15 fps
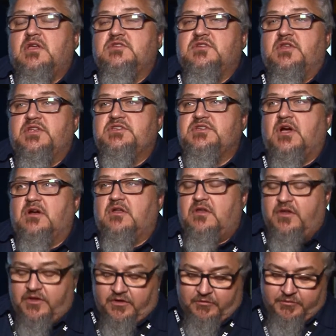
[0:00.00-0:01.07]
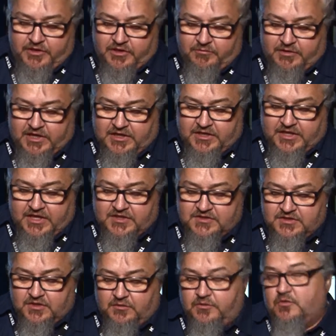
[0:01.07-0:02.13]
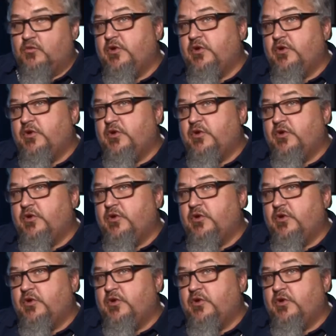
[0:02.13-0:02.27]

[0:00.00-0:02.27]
So let's talk a little bit about that. So the